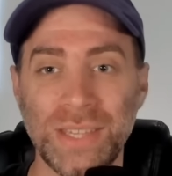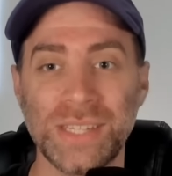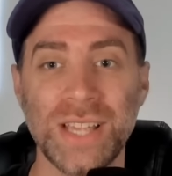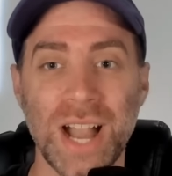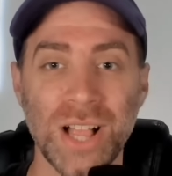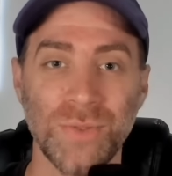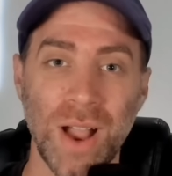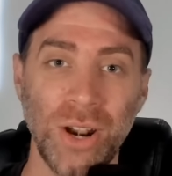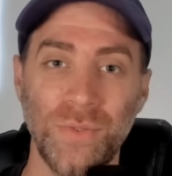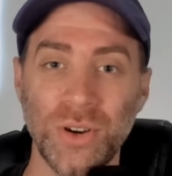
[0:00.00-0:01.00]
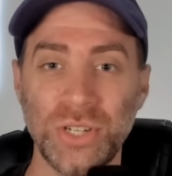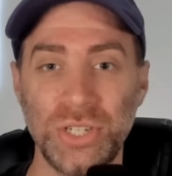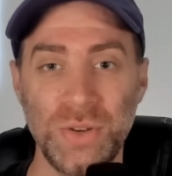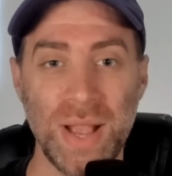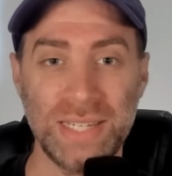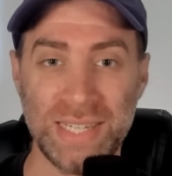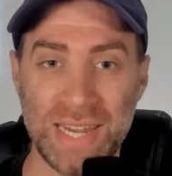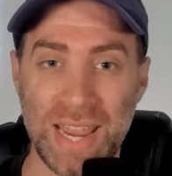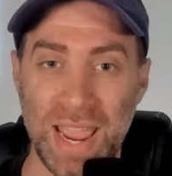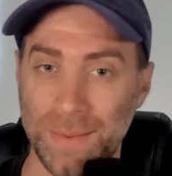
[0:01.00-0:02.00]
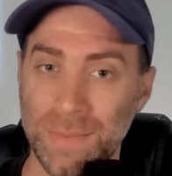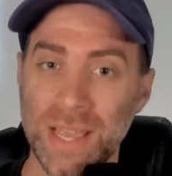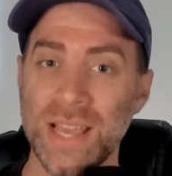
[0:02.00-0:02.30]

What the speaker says: this Colorado versus USC game.